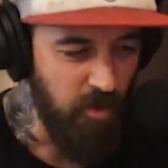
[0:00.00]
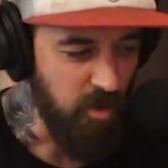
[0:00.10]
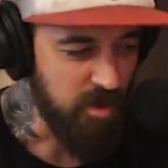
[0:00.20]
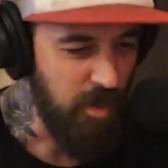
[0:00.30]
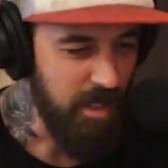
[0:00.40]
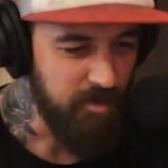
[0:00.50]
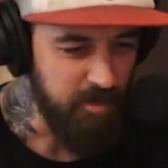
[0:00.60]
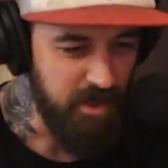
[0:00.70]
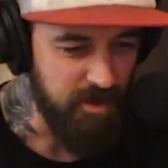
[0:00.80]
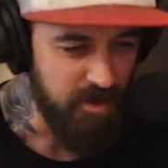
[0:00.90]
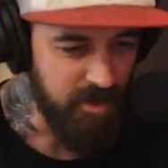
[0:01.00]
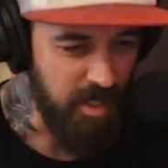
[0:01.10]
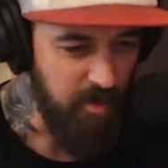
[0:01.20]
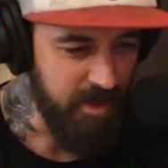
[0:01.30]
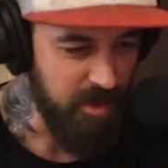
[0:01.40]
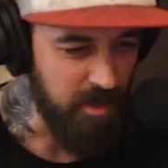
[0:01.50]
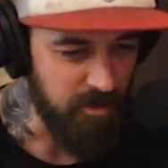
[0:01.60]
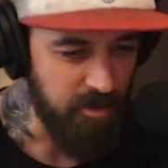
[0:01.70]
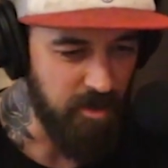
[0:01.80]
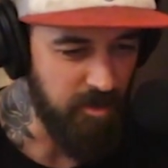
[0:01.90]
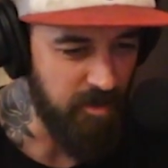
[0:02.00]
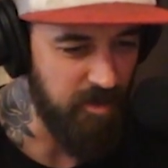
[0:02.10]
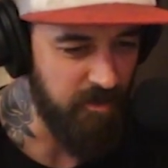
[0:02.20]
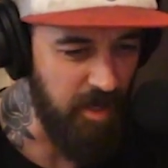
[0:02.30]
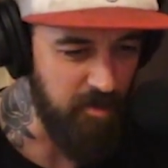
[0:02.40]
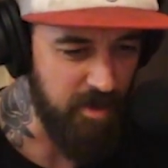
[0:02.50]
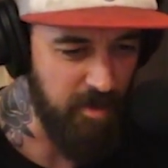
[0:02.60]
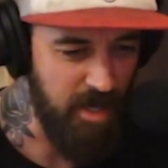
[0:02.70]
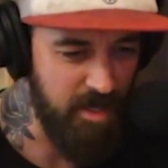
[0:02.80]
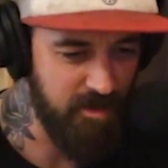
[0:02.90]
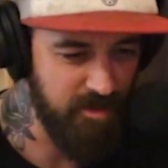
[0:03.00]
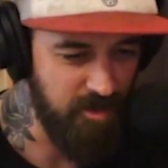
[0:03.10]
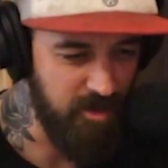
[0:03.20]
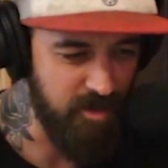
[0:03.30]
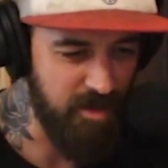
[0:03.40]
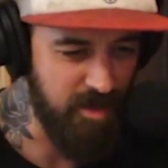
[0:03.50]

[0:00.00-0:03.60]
Volkswagen builder, company owner, family man, all the